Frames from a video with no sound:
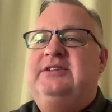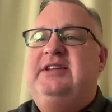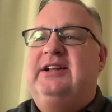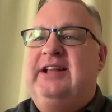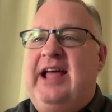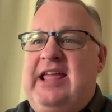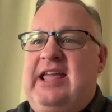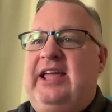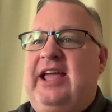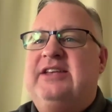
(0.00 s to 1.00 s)

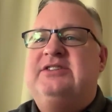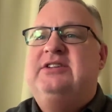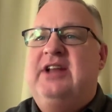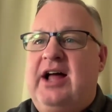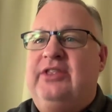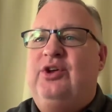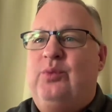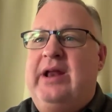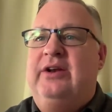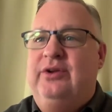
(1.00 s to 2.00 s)
delaying is not the
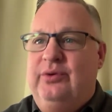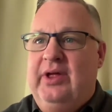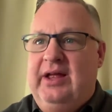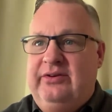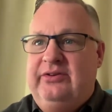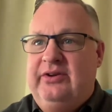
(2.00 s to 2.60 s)
way to do that.